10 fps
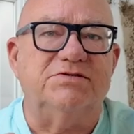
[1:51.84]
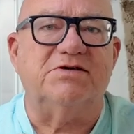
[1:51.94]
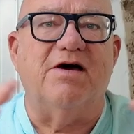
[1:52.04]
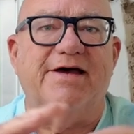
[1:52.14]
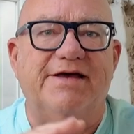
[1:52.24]

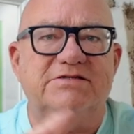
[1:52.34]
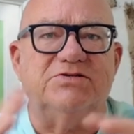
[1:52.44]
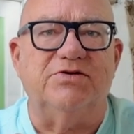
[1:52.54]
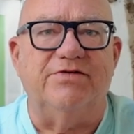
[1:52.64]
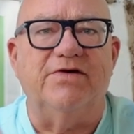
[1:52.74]
sky is
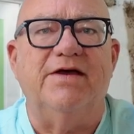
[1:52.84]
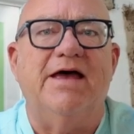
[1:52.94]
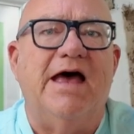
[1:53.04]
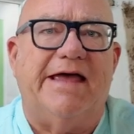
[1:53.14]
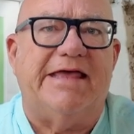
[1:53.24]
sort of
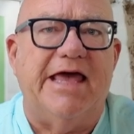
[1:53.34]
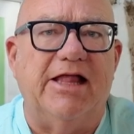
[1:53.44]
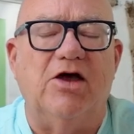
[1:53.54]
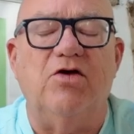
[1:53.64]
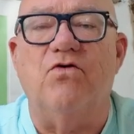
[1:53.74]
a
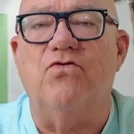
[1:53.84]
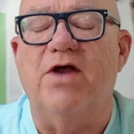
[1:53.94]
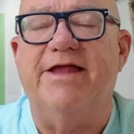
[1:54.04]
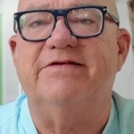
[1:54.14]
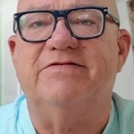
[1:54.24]

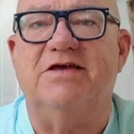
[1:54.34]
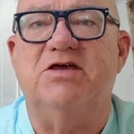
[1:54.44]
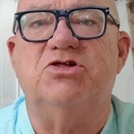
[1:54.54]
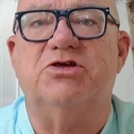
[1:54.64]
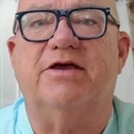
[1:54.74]
yellow-red
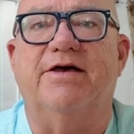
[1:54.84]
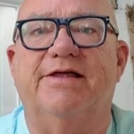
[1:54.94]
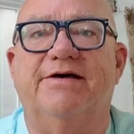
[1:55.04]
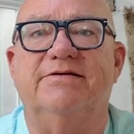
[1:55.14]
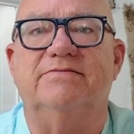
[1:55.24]
tinged
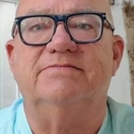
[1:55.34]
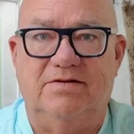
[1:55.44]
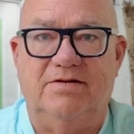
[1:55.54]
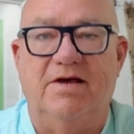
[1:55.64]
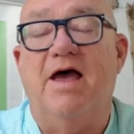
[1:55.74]
colour.
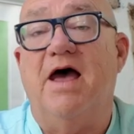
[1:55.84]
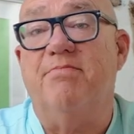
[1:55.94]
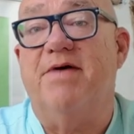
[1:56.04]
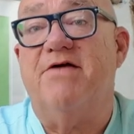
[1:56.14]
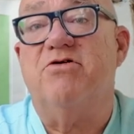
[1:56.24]
And
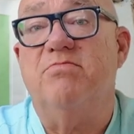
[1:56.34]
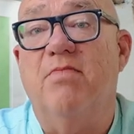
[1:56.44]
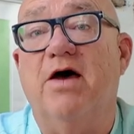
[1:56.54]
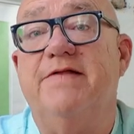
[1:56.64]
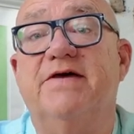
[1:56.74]
bear in
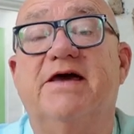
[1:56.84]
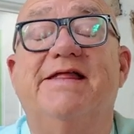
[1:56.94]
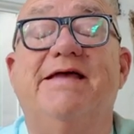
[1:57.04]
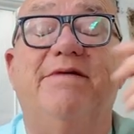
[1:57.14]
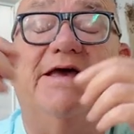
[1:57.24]
mind, the
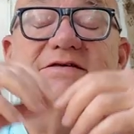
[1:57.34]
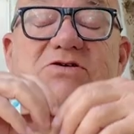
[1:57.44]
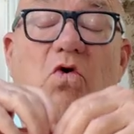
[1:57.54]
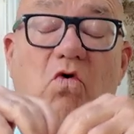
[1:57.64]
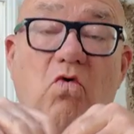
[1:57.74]
Calima
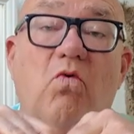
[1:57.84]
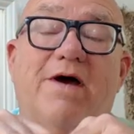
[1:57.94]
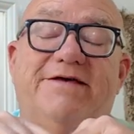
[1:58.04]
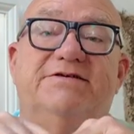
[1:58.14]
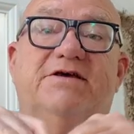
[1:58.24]
is
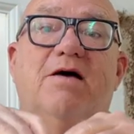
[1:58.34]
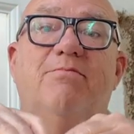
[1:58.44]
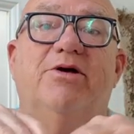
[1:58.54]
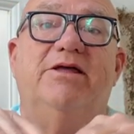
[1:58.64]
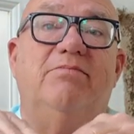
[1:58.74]
always
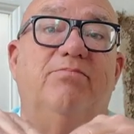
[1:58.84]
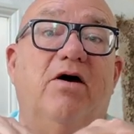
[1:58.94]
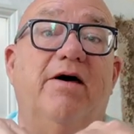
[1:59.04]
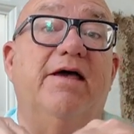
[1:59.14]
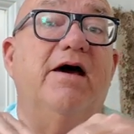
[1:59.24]
accompanied
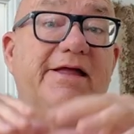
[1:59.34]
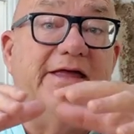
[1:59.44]
by an